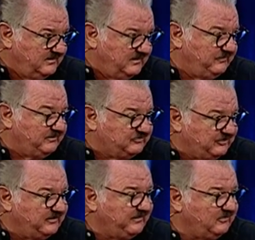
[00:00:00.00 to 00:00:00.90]
and the
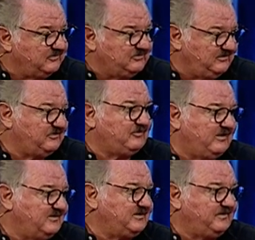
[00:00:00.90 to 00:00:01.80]
return of the Lord Jesus
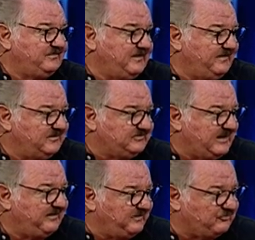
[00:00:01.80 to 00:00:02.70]
Christ, and the, and the
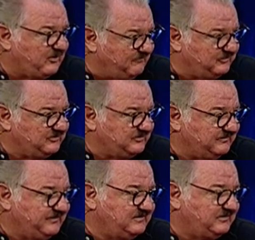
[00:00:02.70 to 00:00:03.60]
sound of the trump, which is
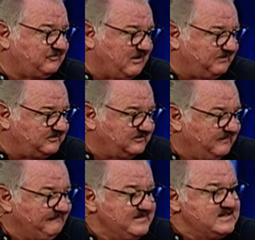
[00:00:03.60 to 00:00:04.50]
the Feast of
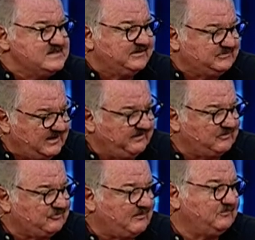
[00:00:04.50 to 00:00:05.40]
Trumpets. The sound of
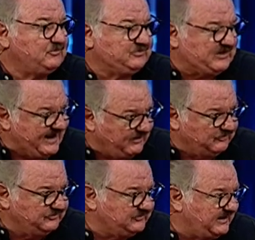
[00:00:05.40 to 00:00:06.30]
the trump
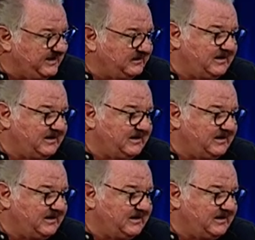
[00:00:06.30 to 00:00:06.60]
sounds, and